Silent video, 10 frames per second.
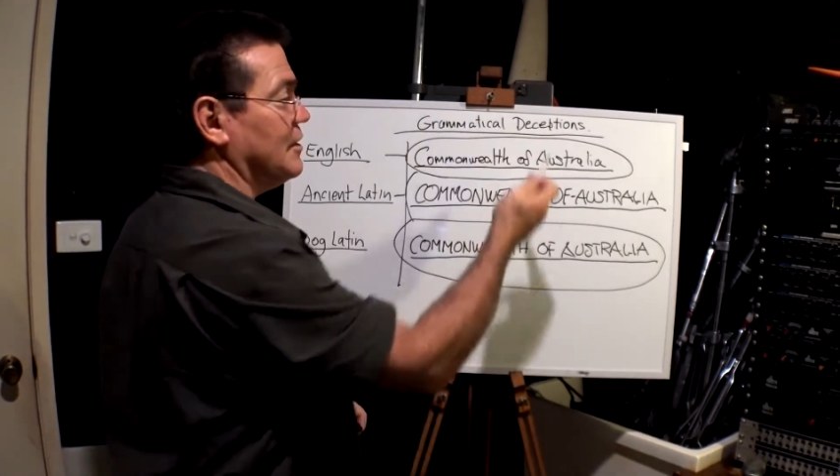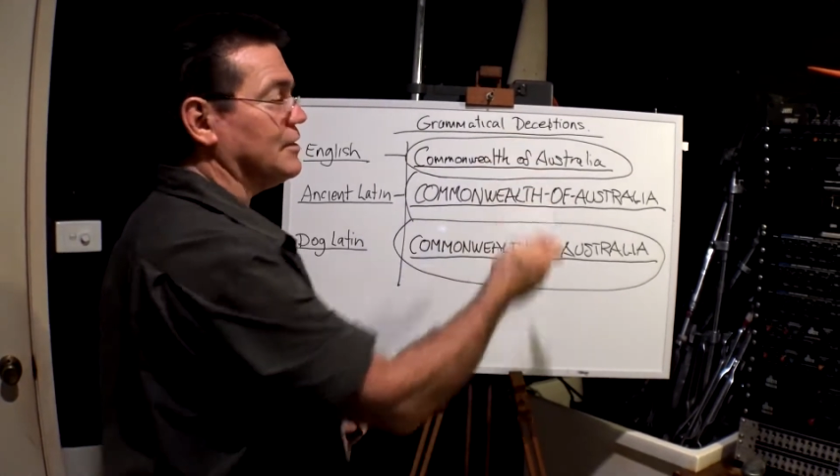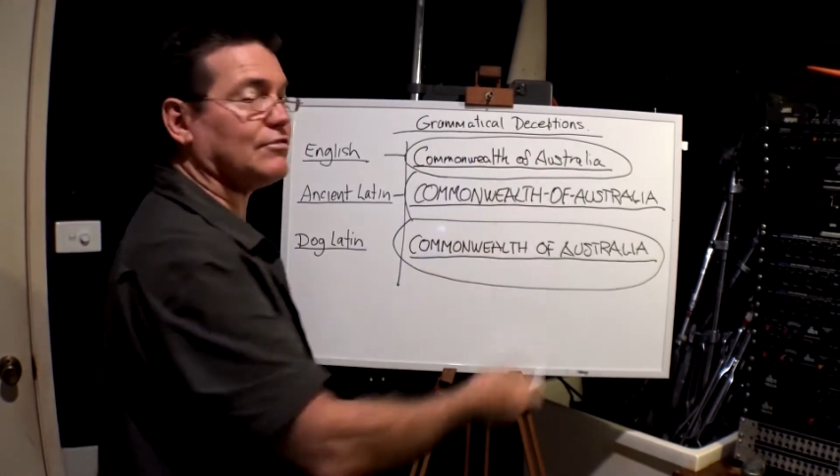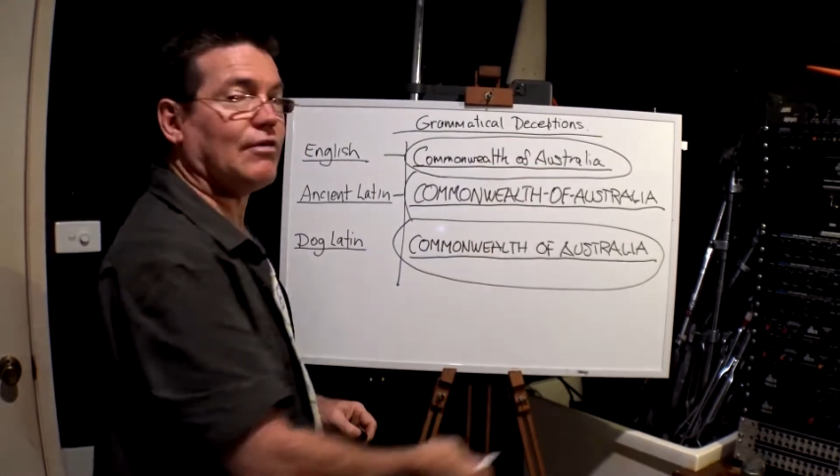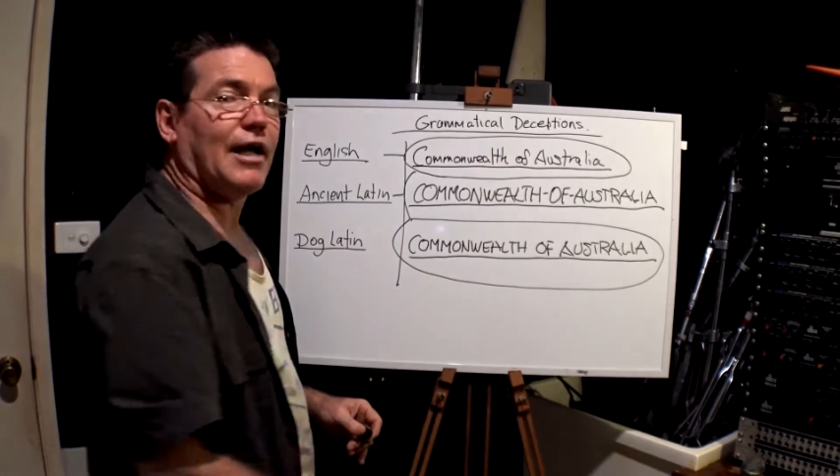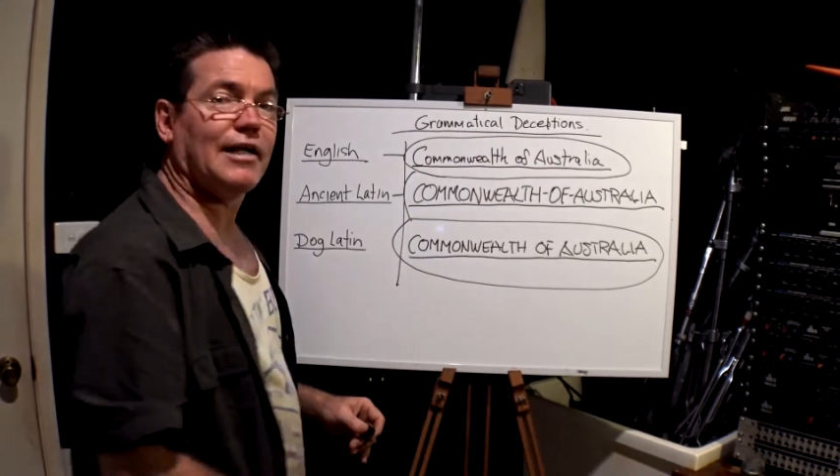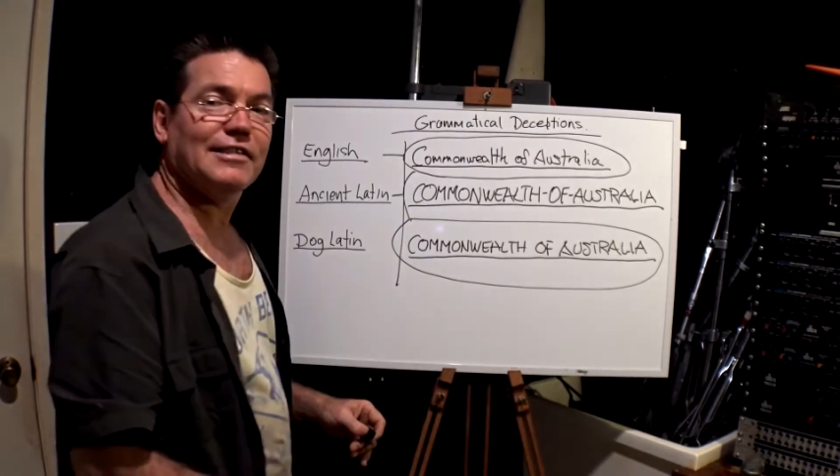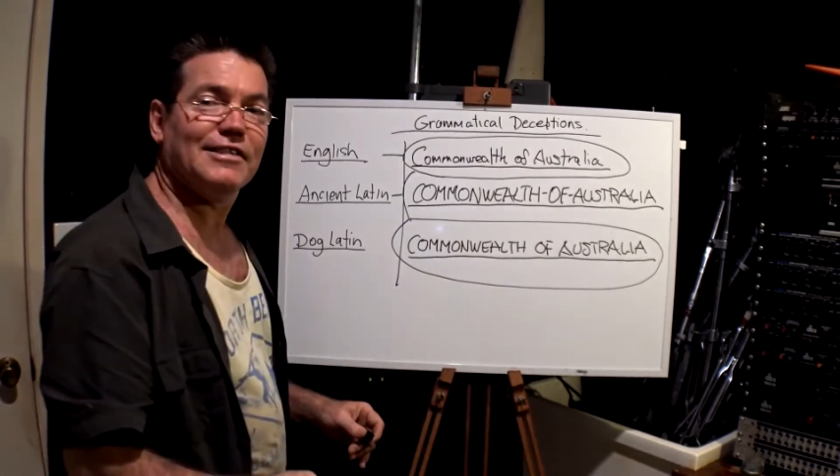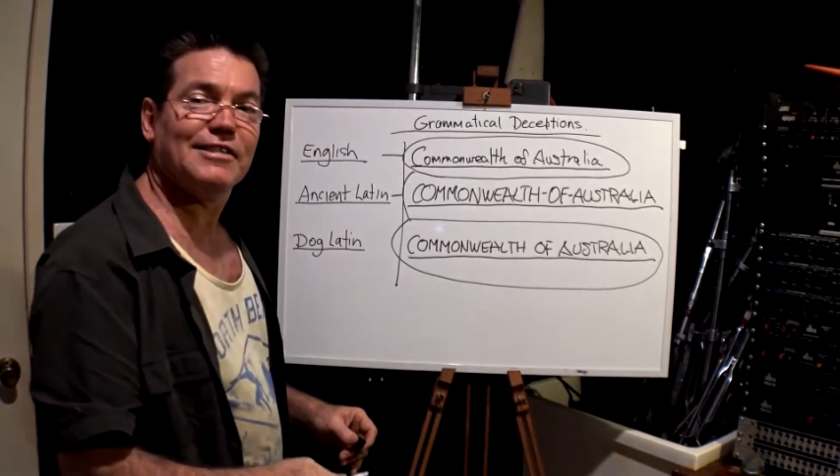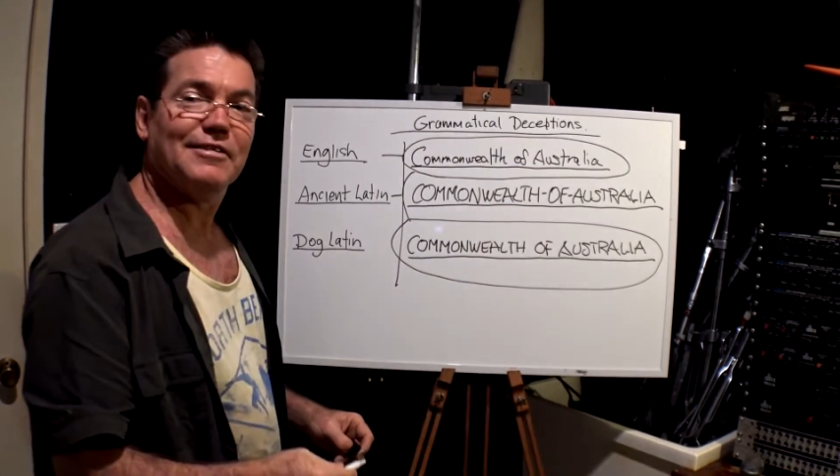
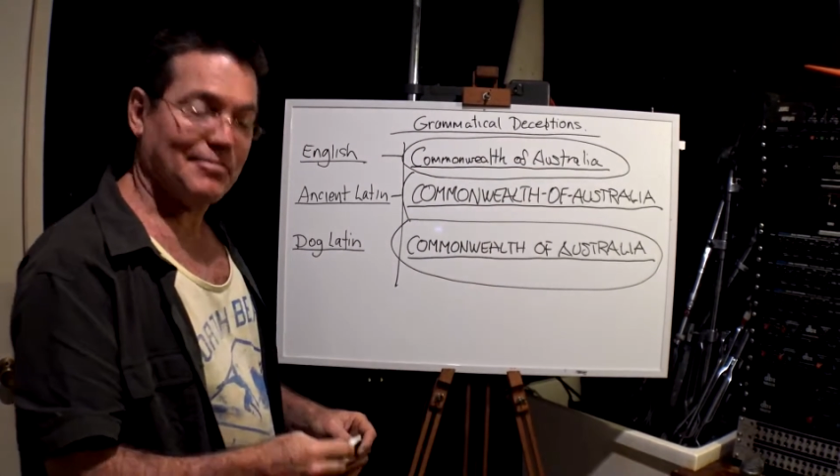Australians.